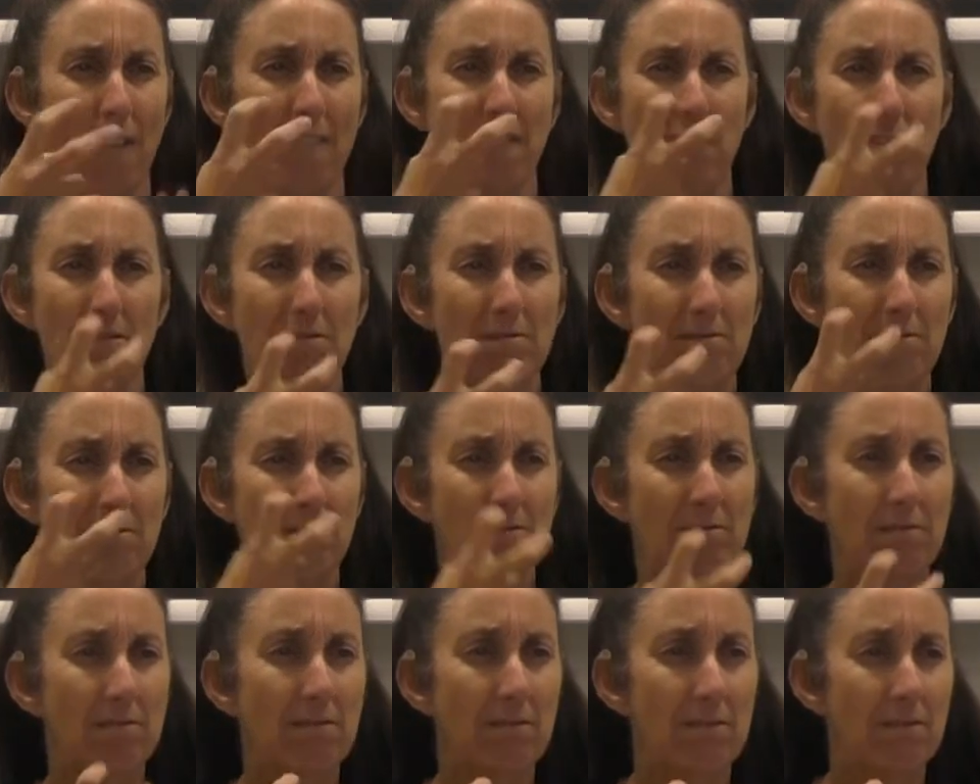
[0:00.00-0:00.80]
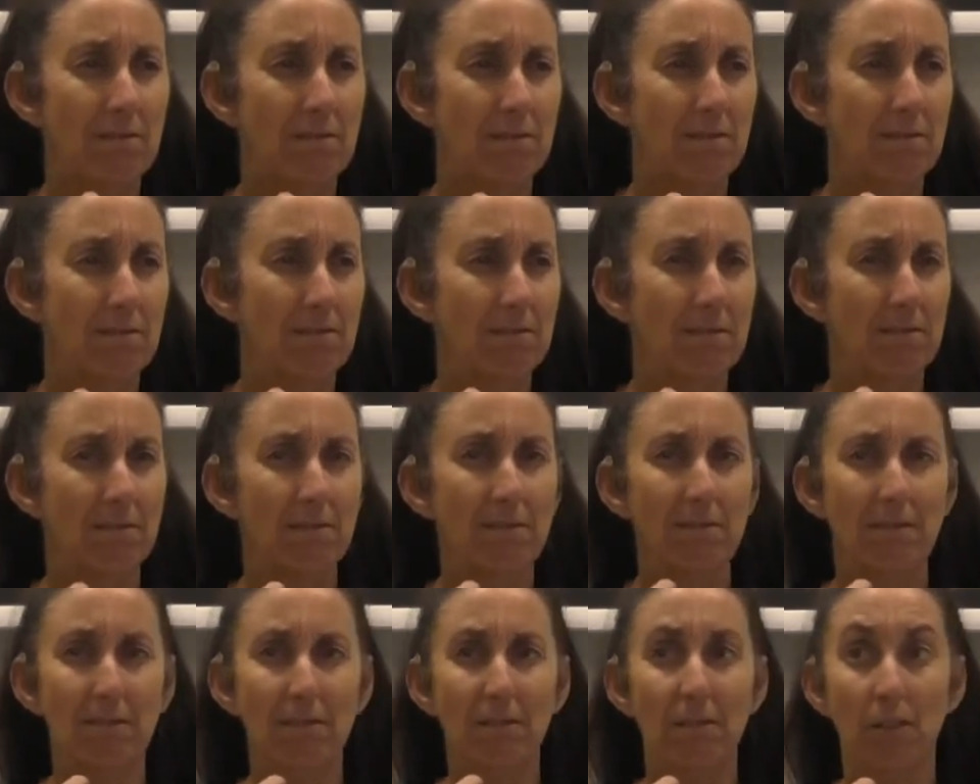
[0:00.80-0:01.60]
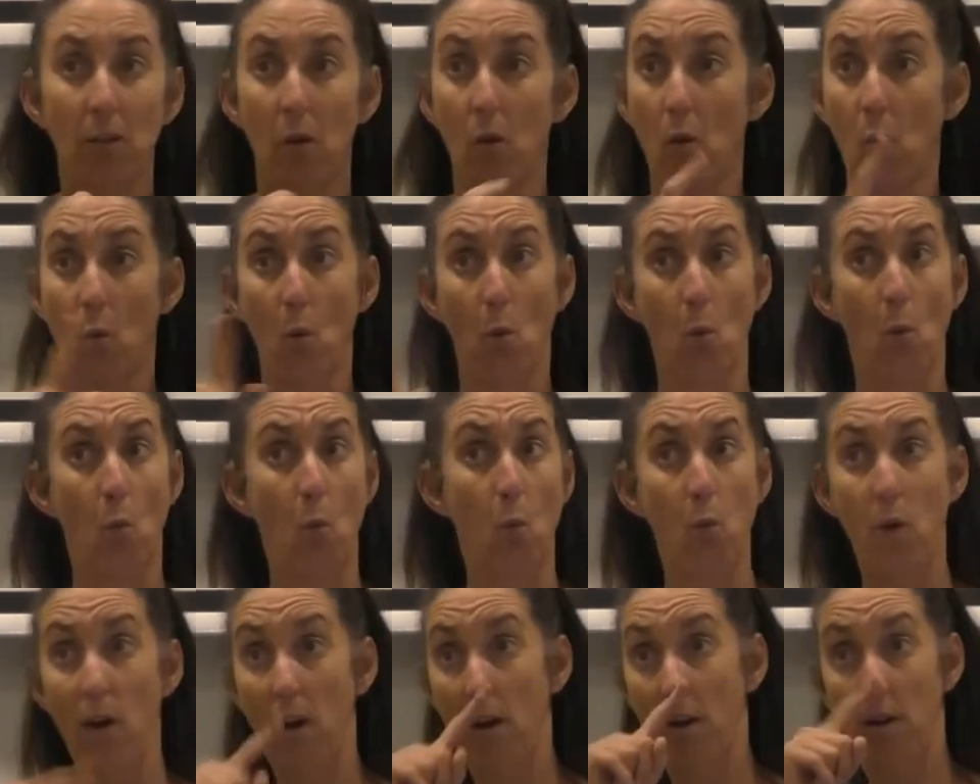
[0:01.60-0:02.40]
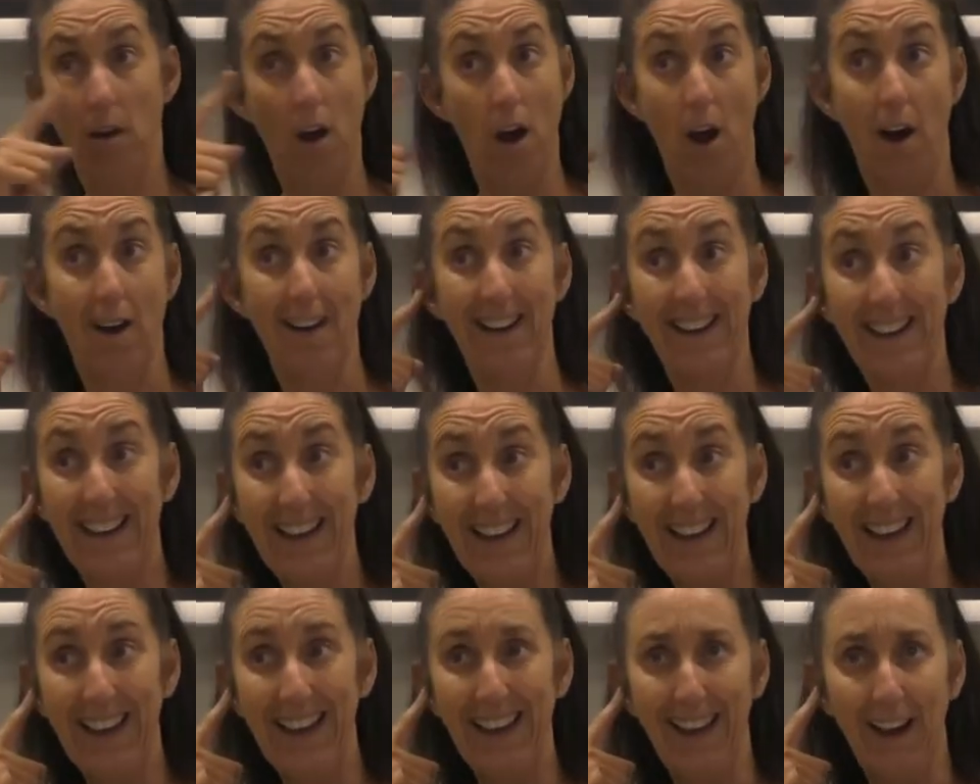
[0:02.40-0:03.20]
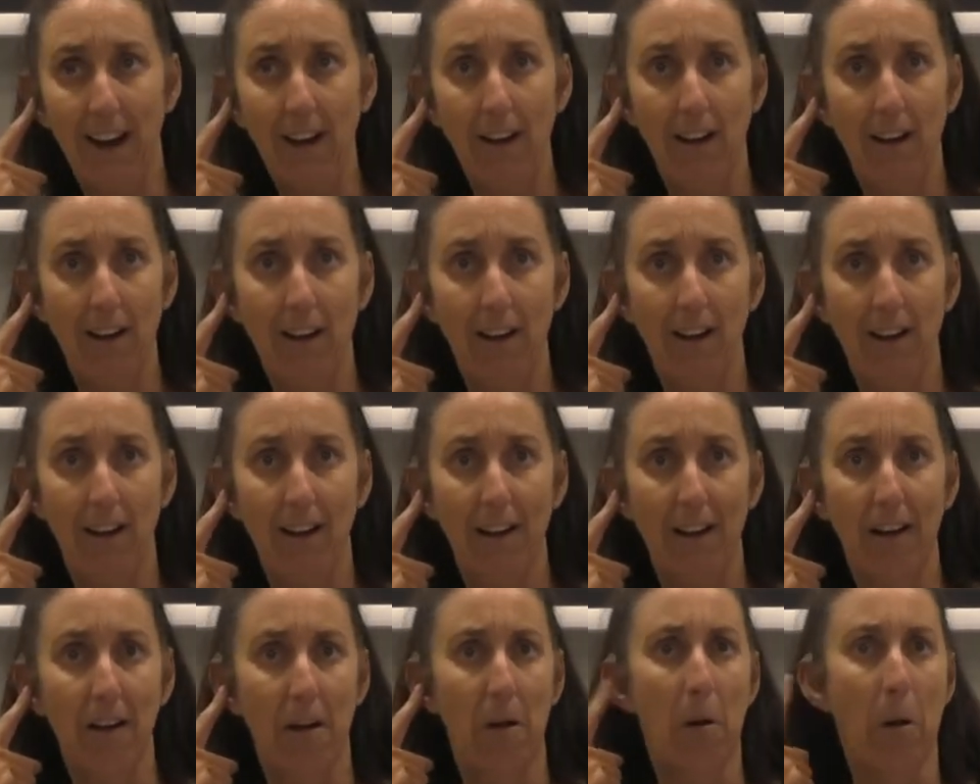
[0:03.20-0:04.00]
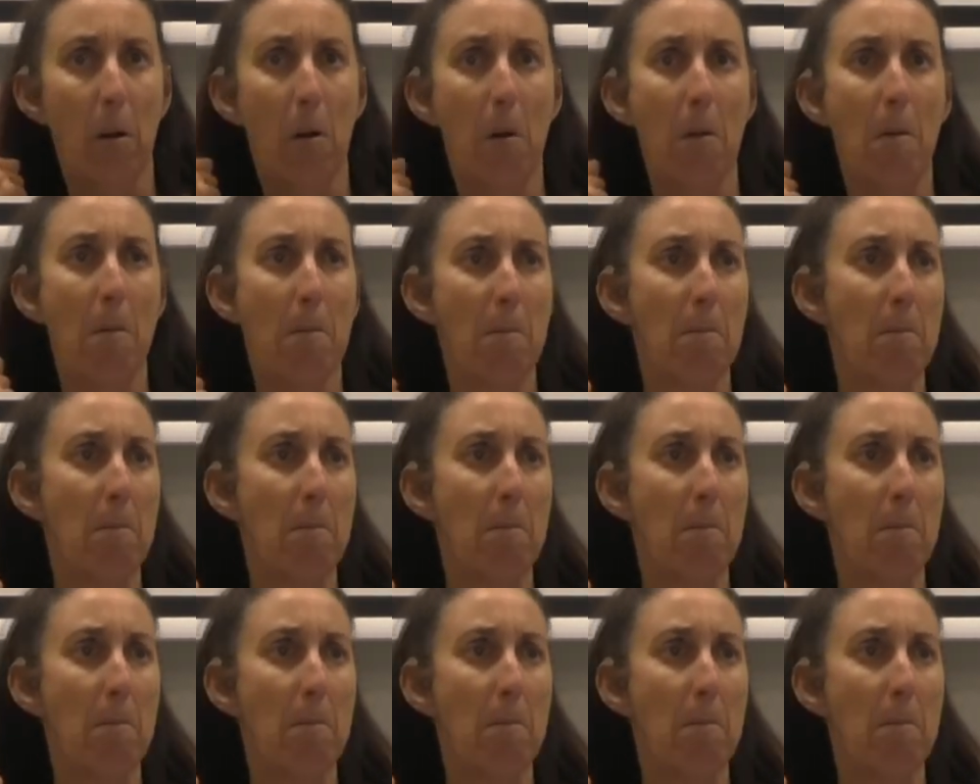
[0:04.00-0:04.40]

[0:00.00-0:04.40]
tone of voice when you're speaking English to get the same